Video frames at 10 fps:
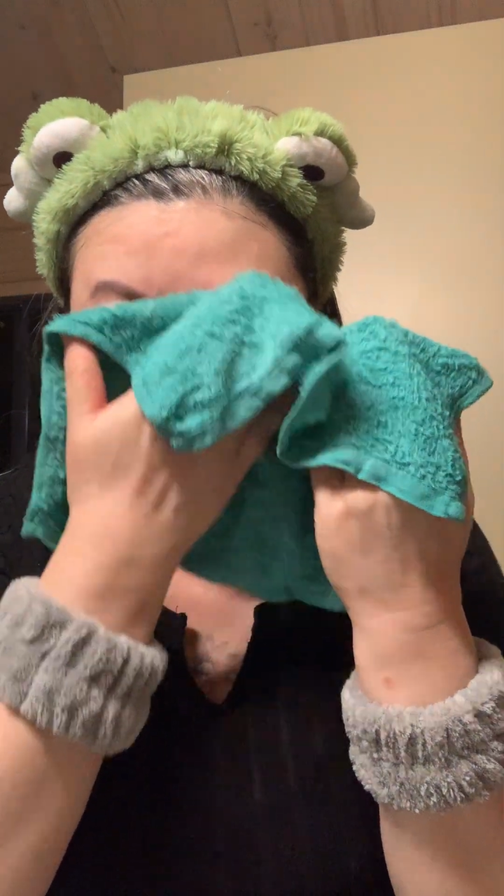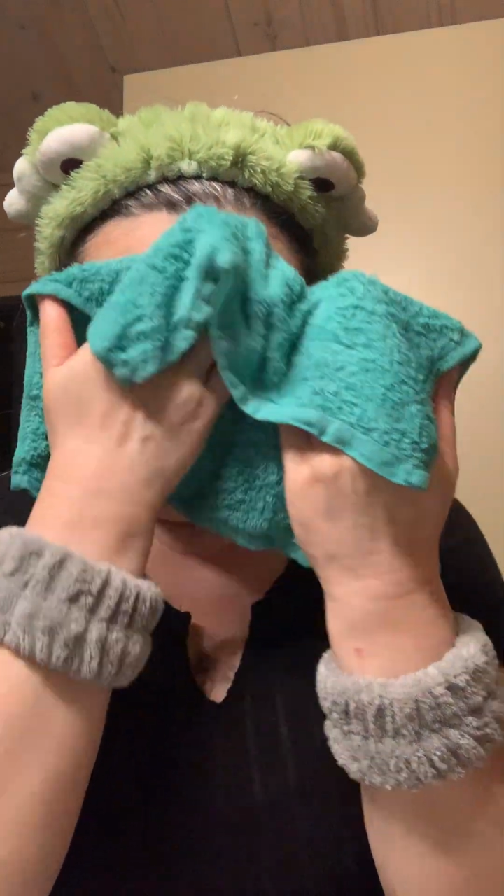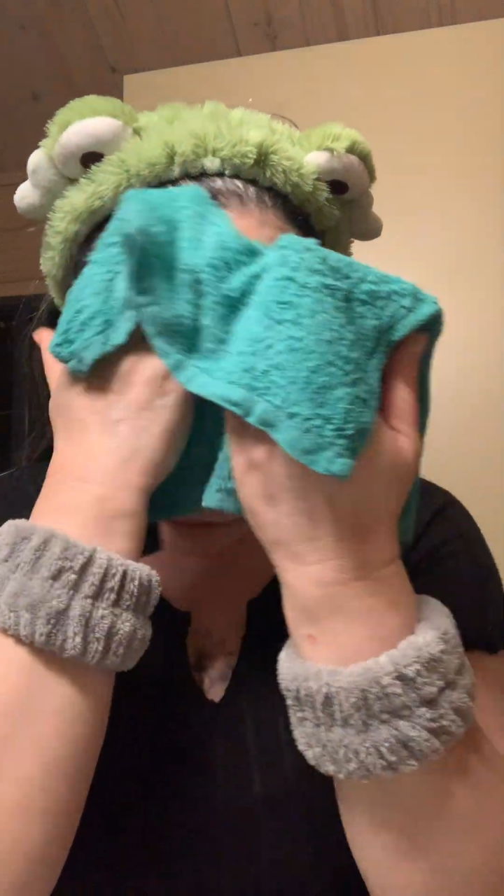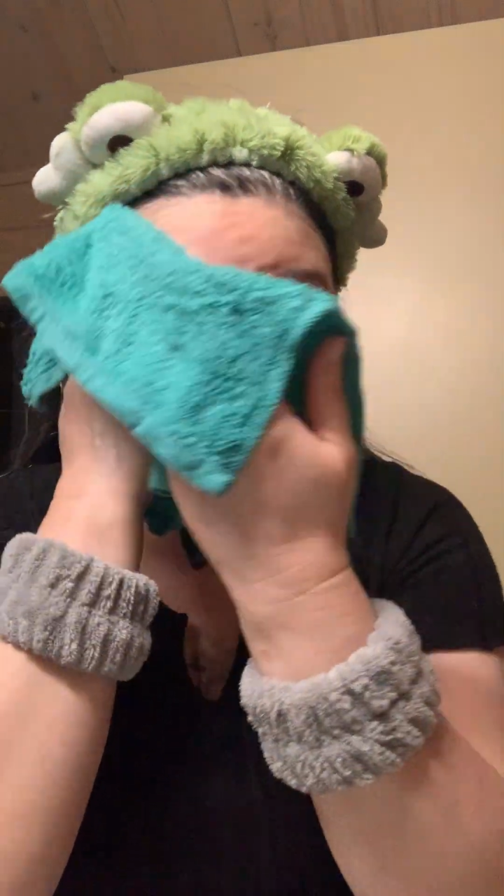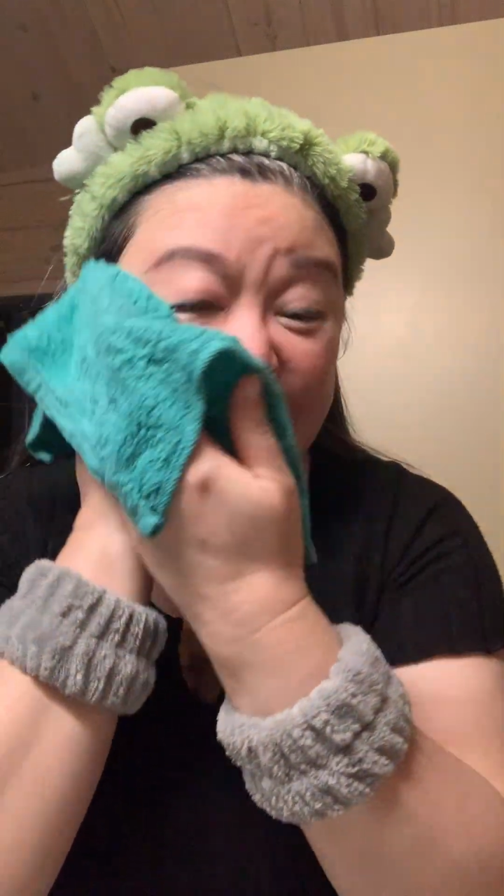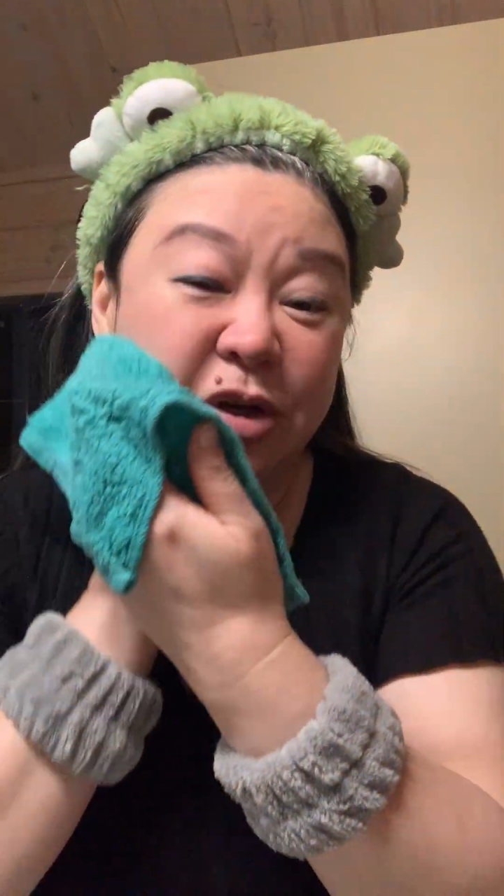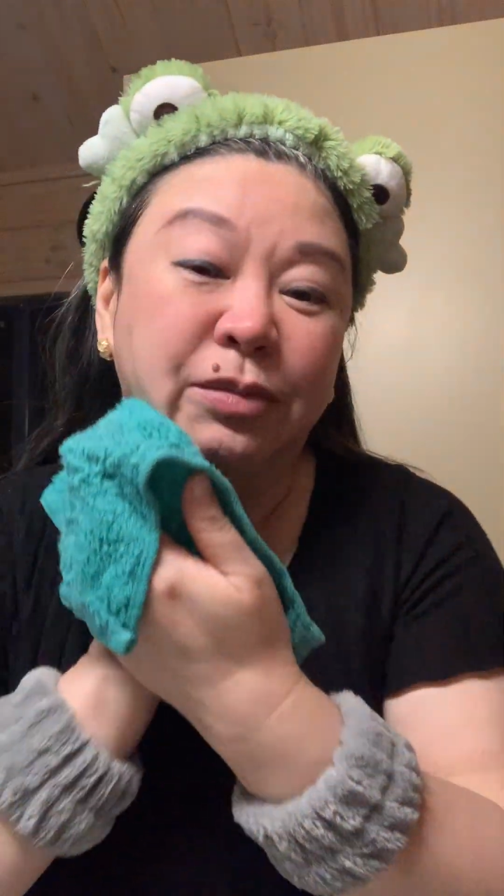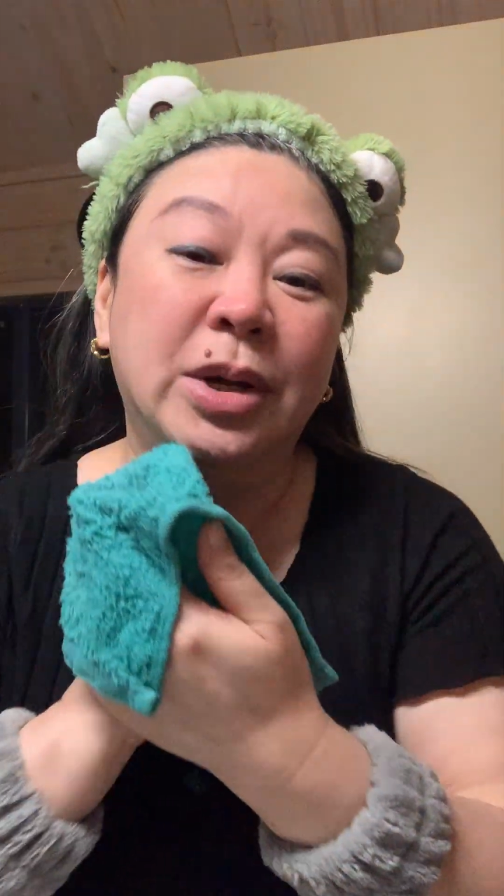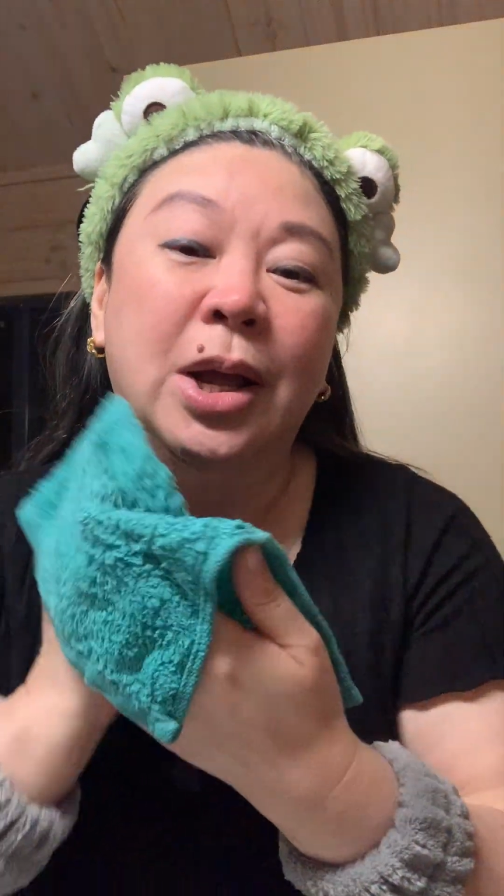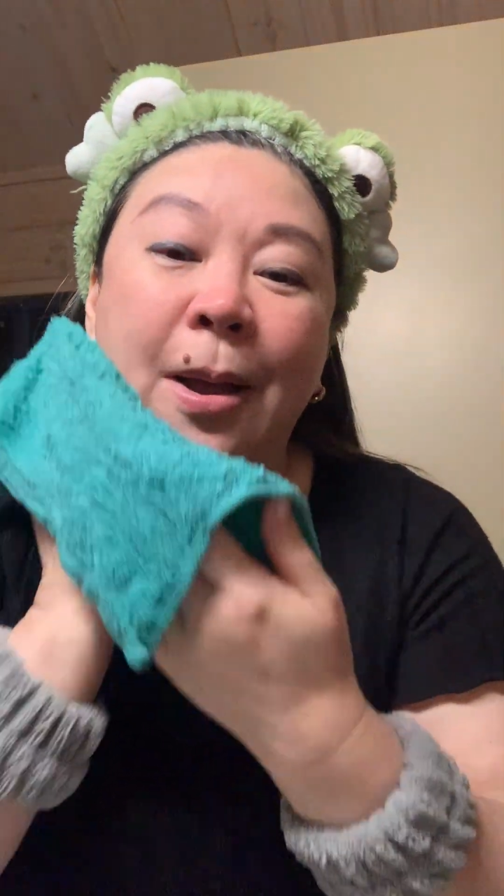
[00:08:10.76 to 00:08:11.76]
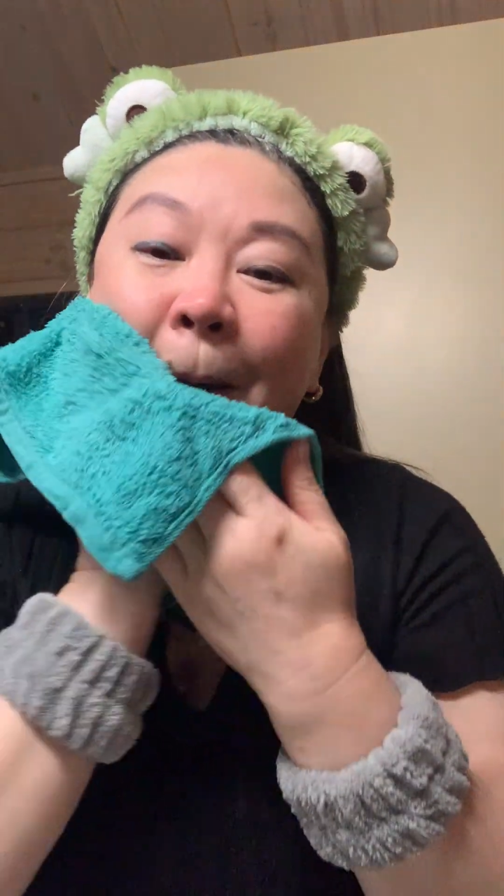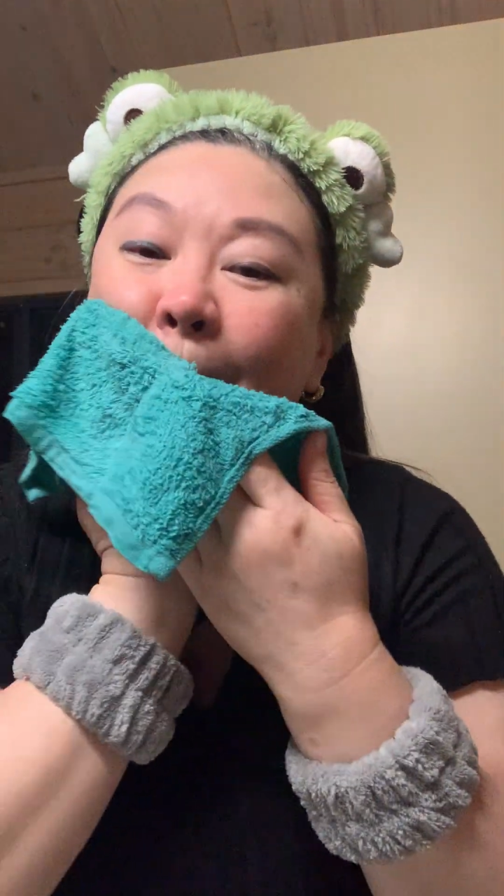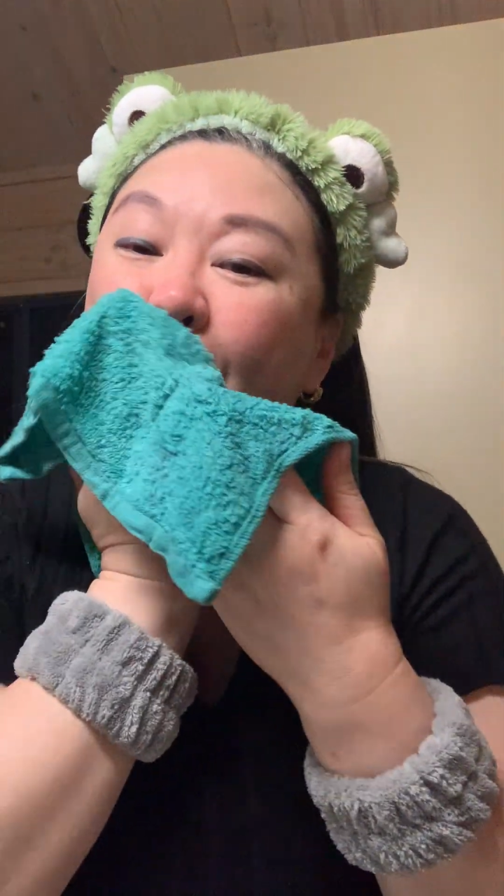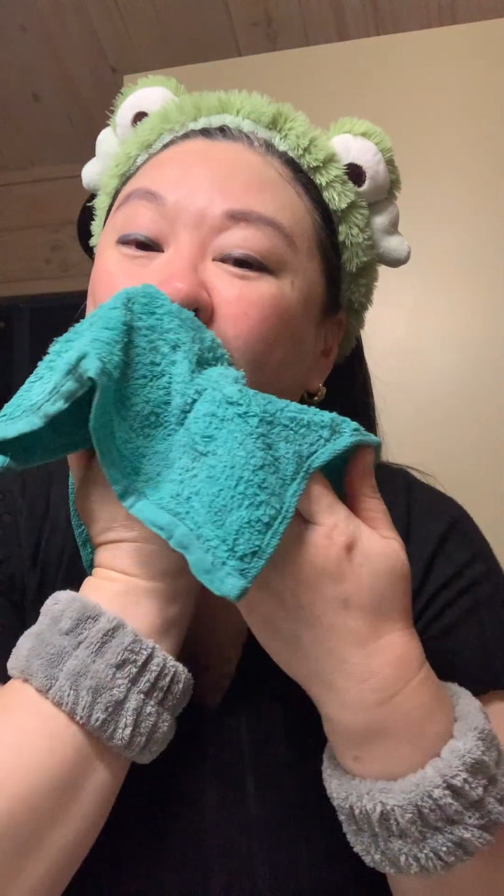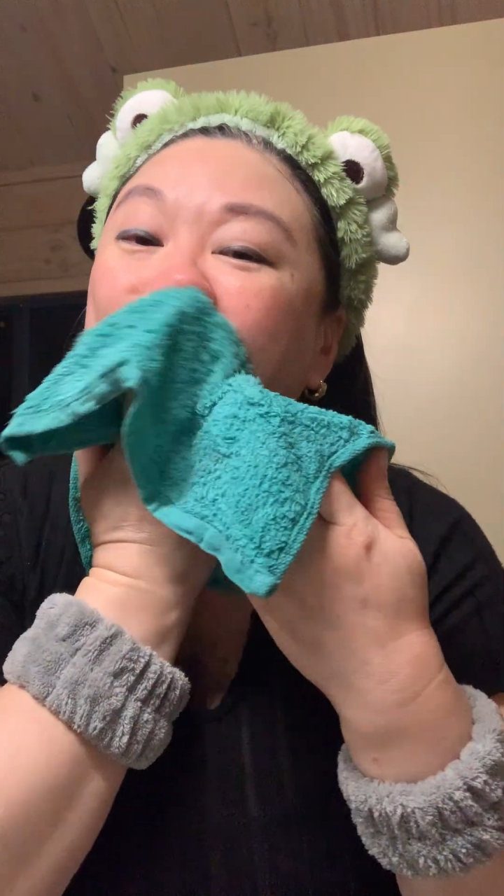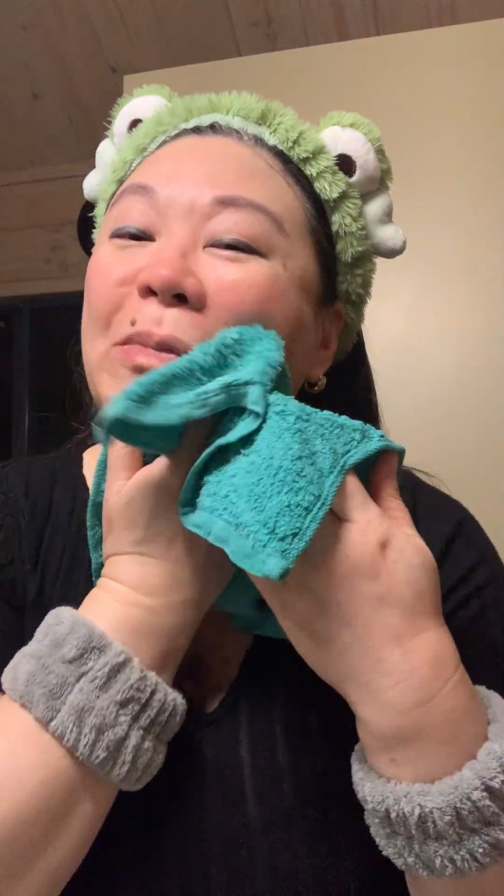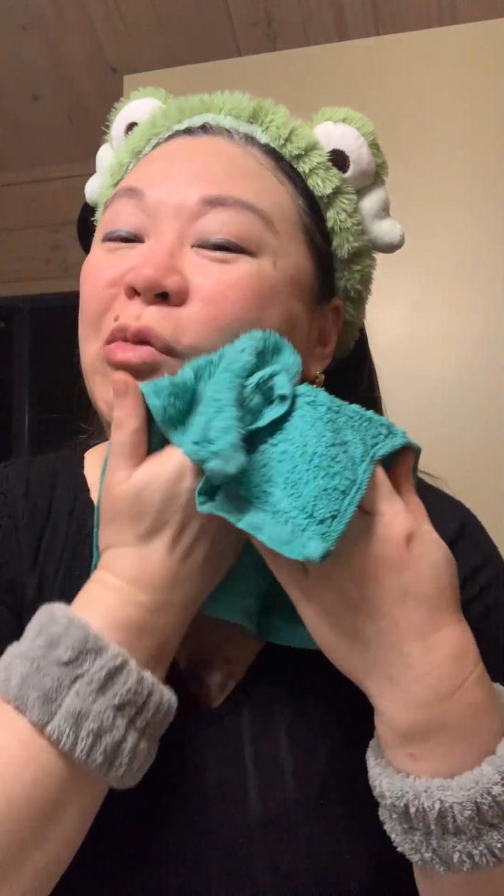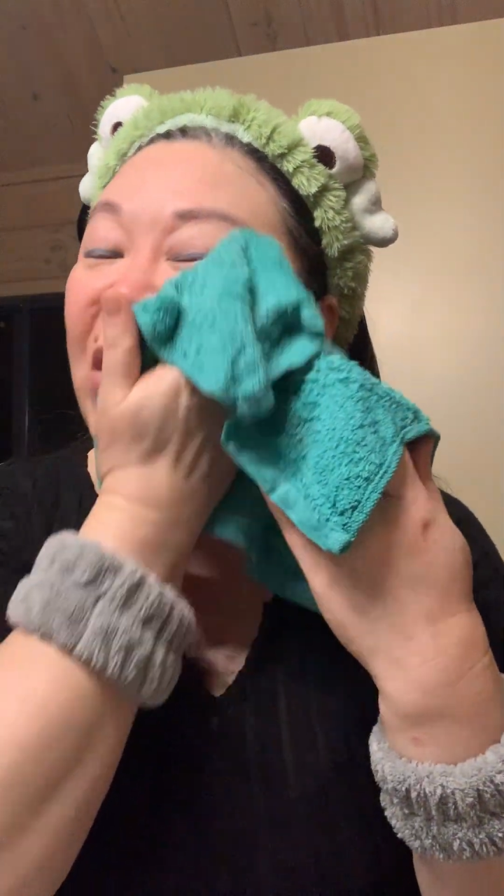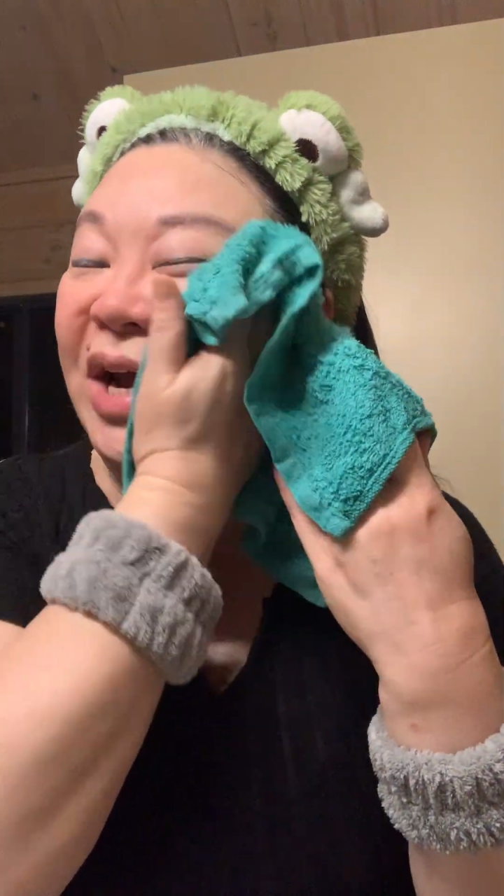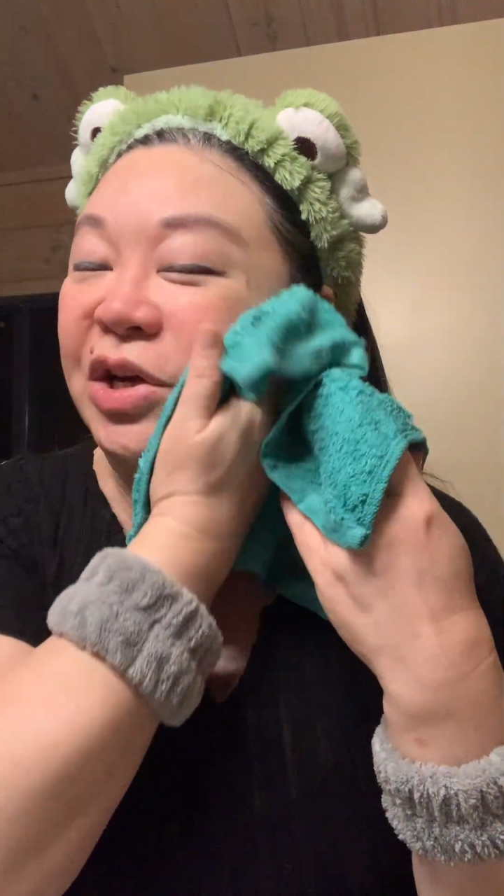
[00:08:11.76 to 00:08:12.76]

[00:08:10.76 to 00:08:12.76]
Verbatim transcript: way too, way